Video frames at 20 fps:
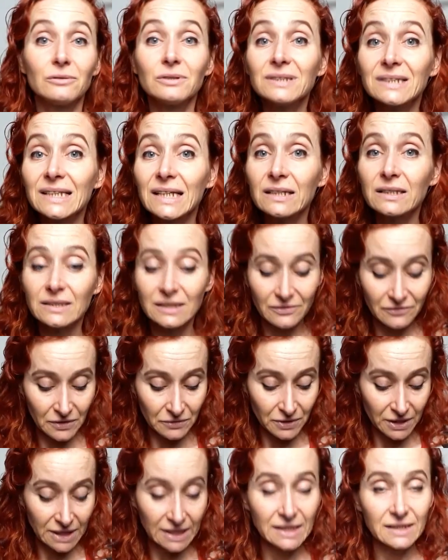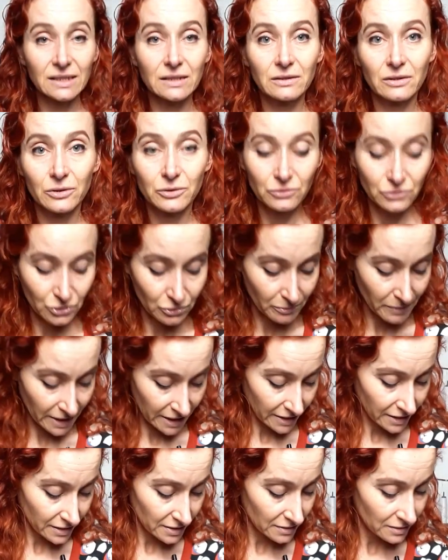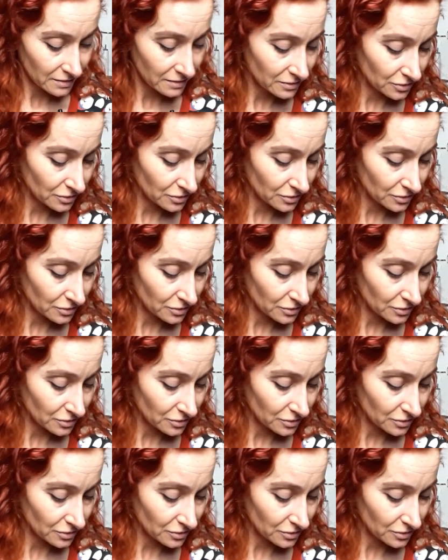I wouldn't say it's a very easy coat to make.